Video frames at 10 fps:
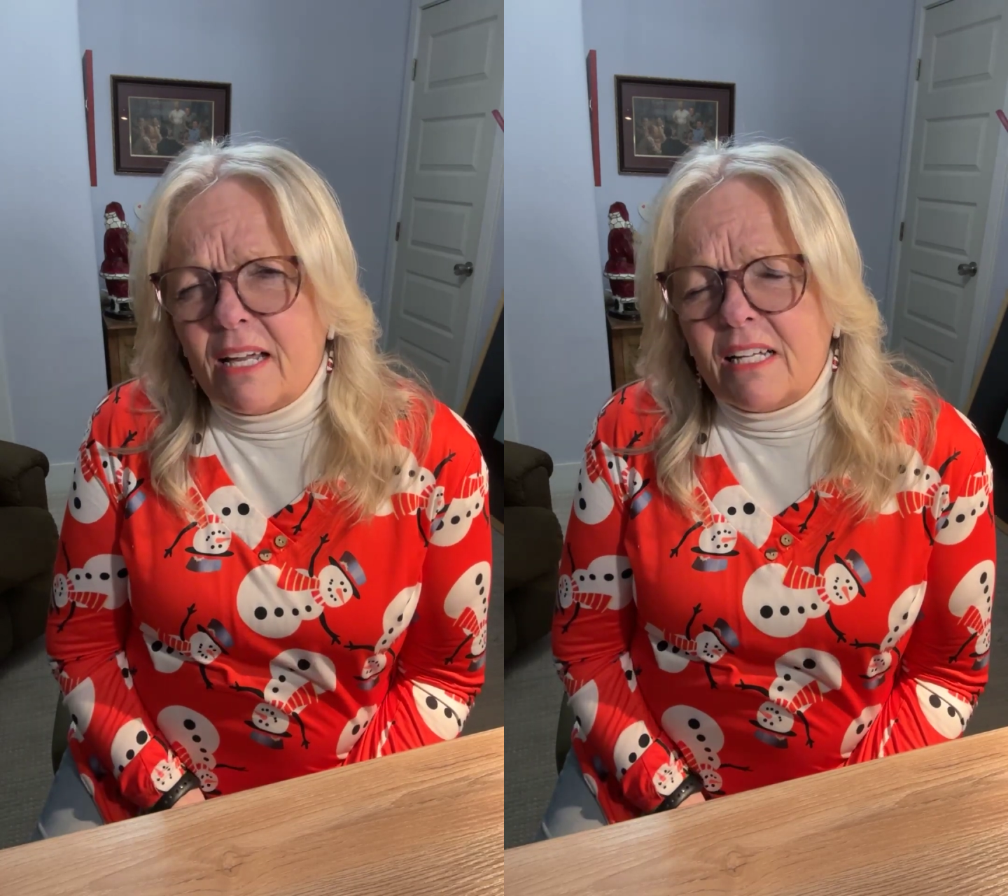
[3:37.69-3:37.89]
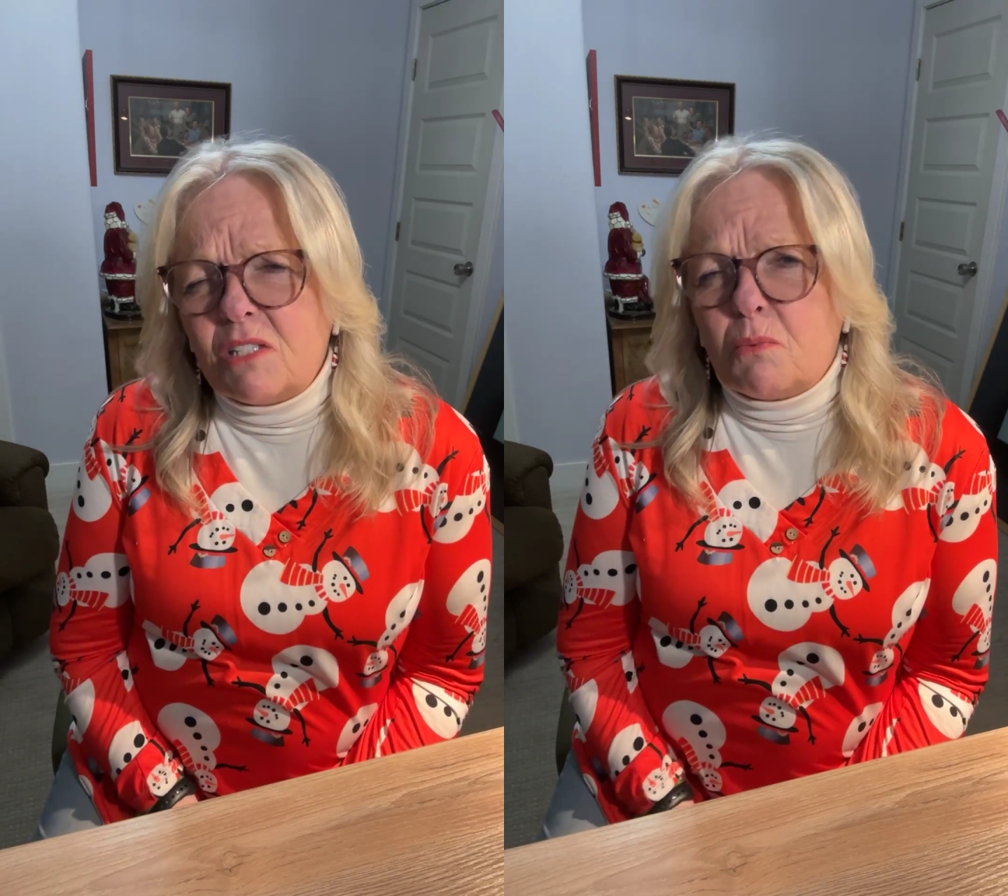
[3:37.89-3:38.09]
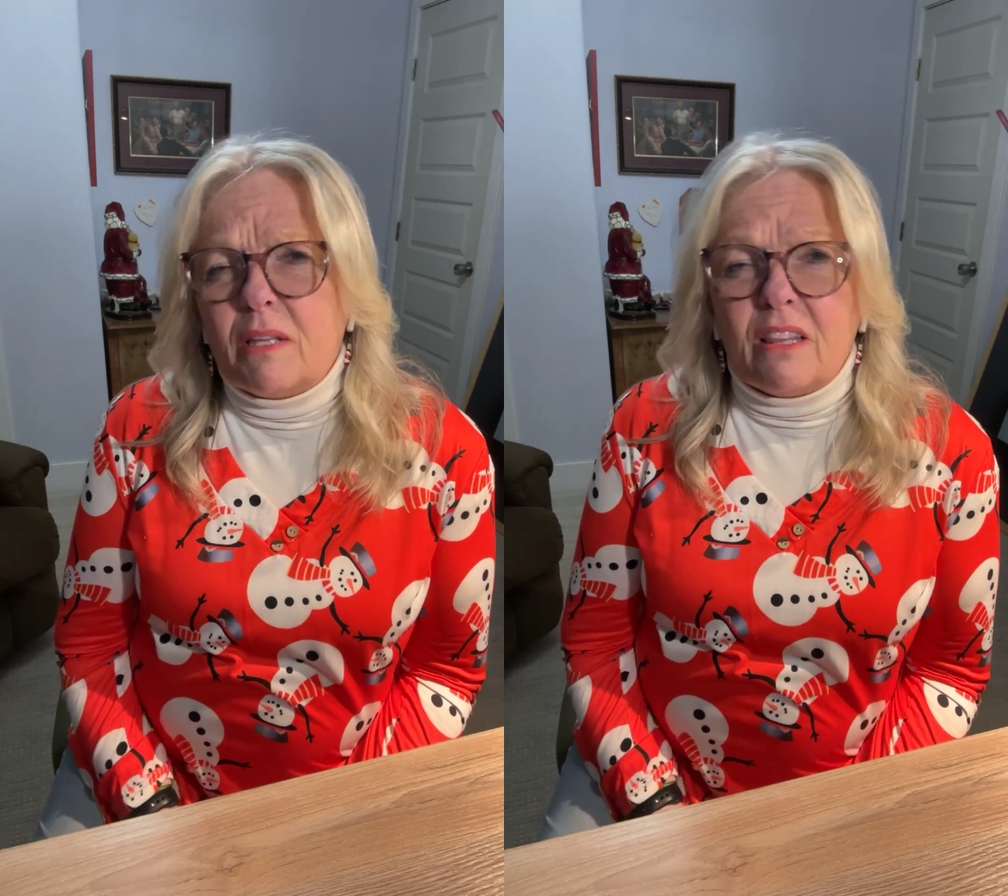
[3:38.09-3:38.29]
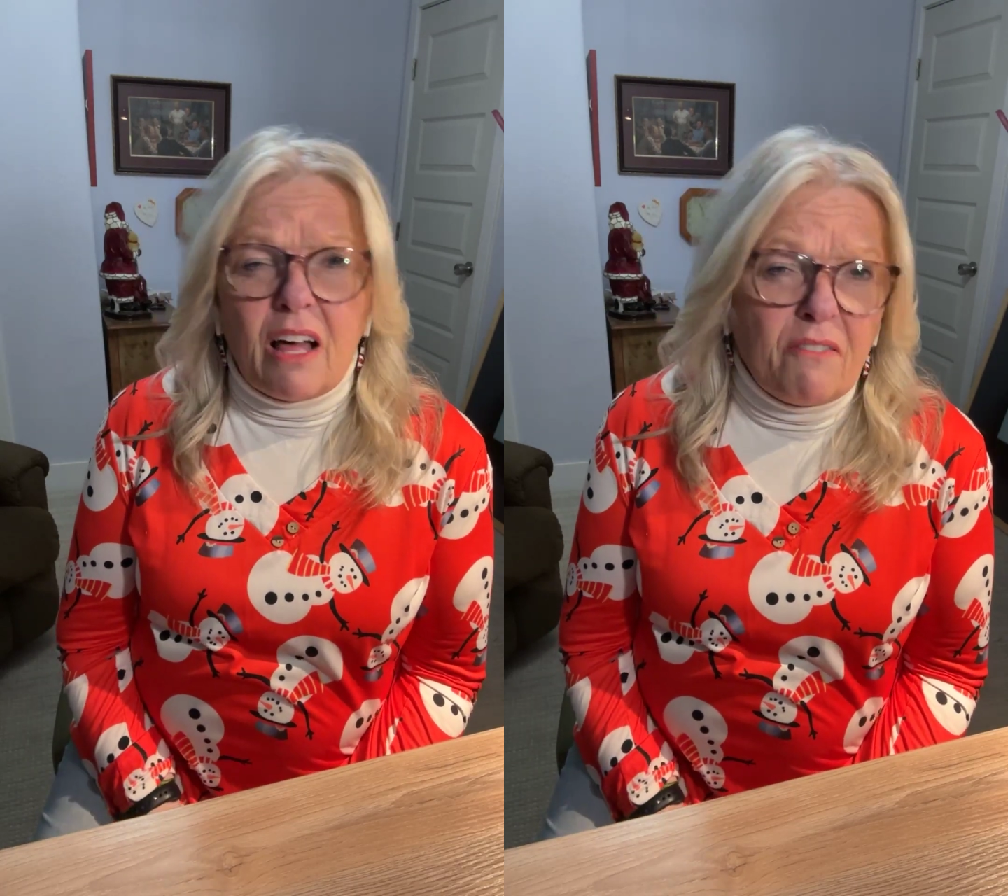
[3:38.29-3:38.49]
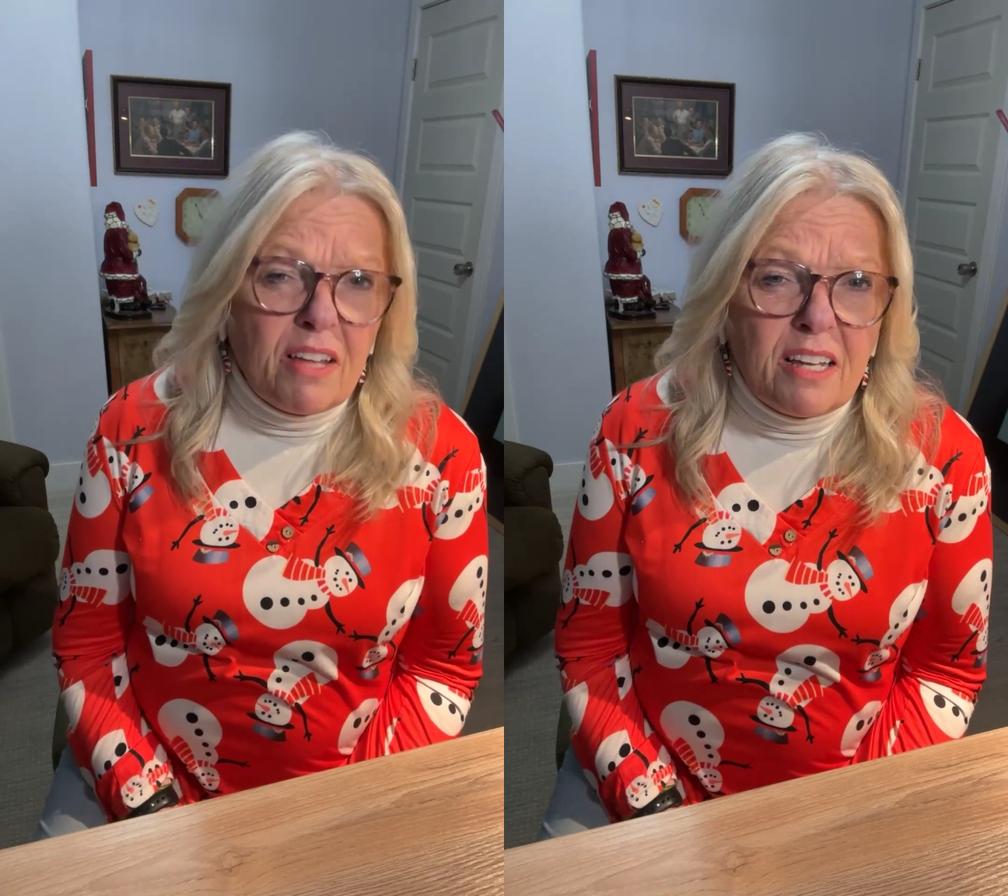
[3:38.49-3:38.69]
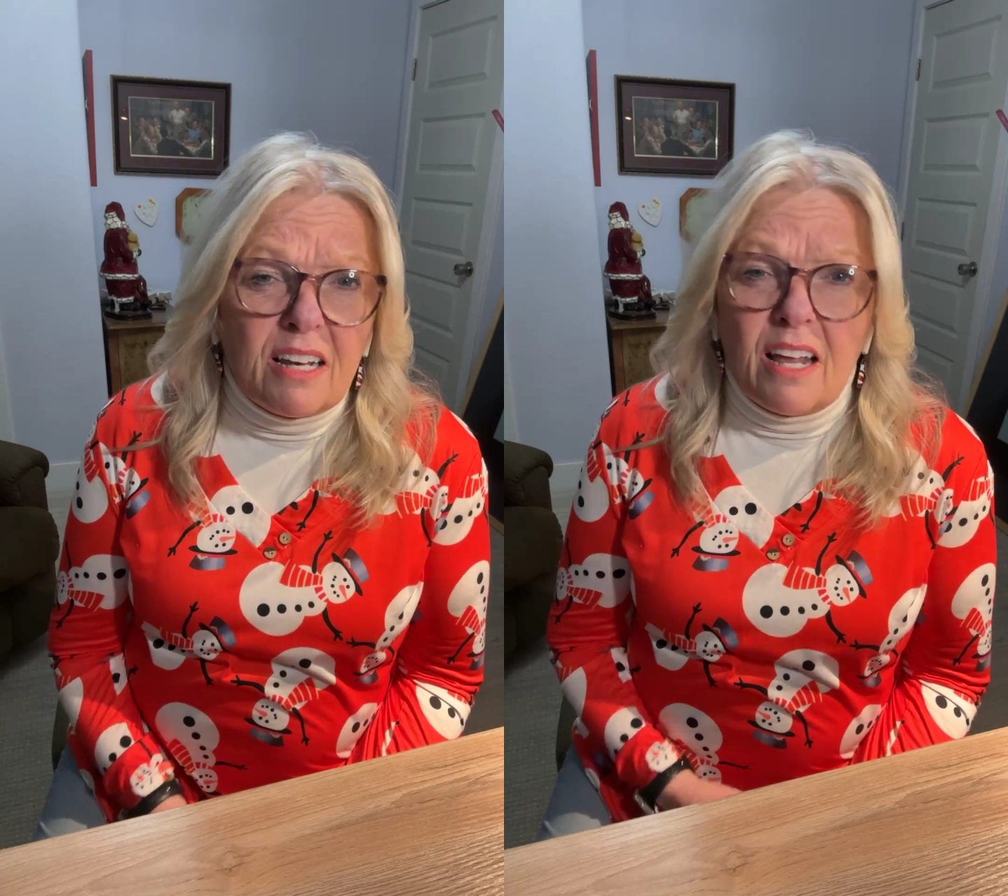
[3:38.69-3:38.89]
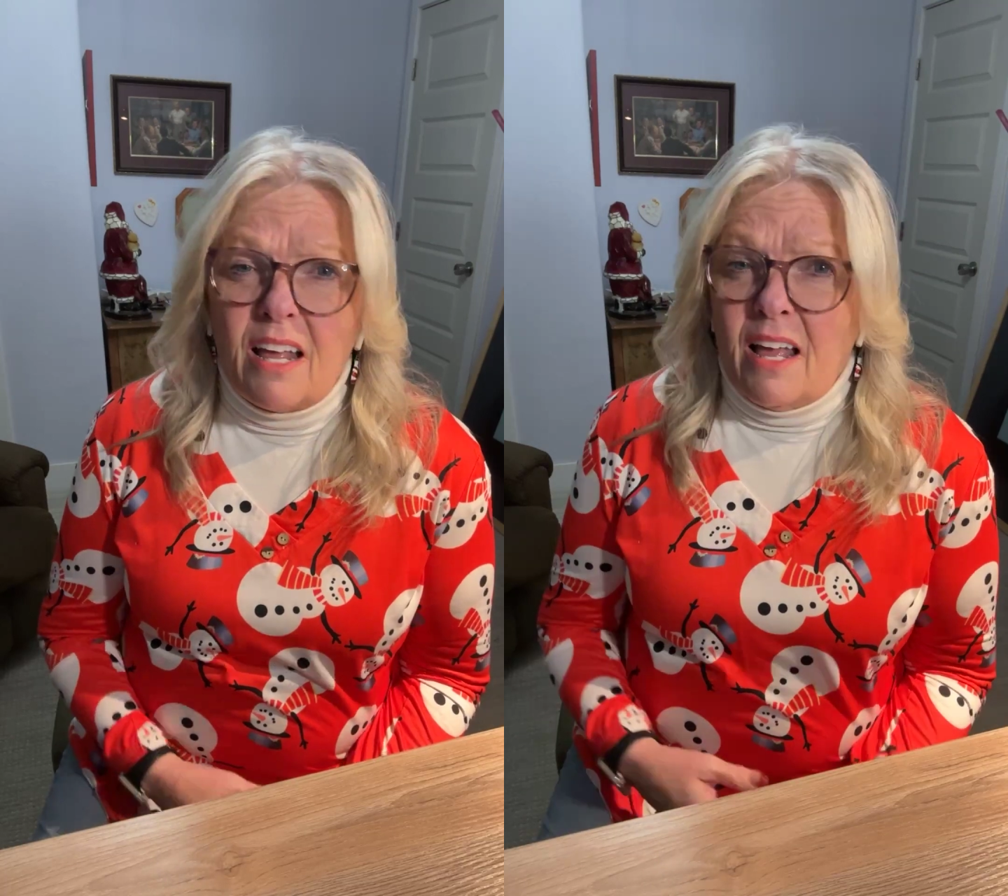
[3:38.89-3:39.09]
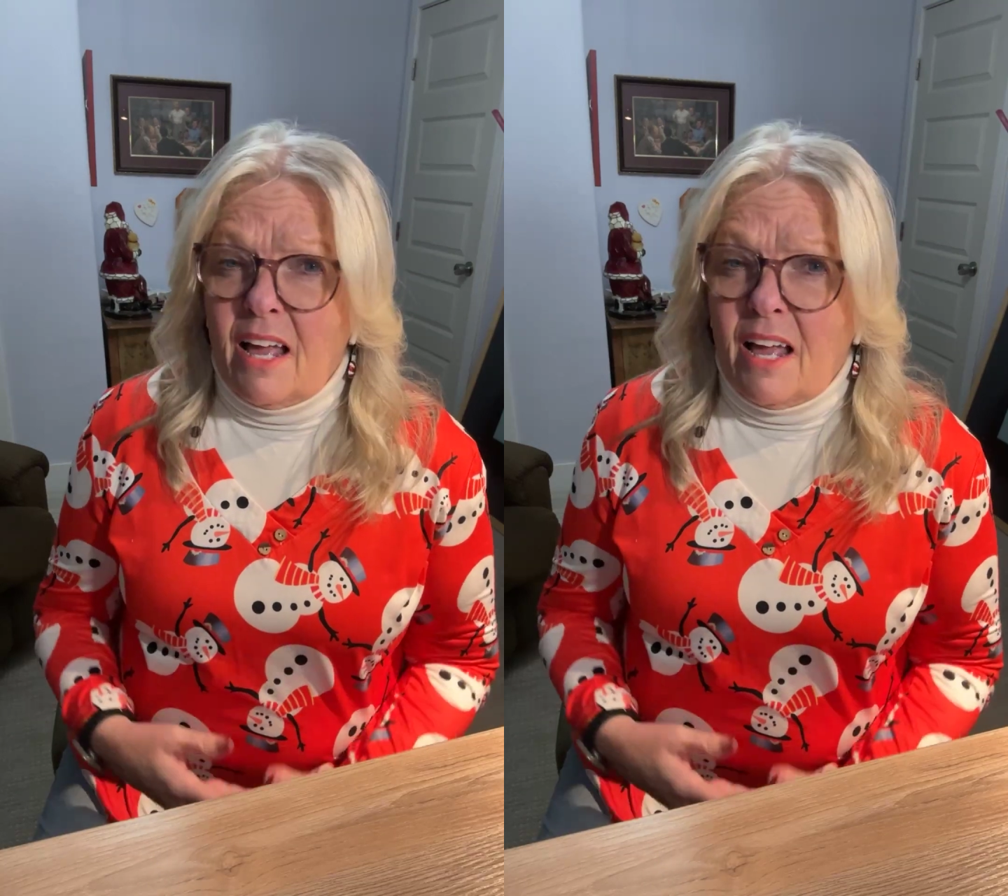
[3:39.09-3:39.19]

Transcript: because we love it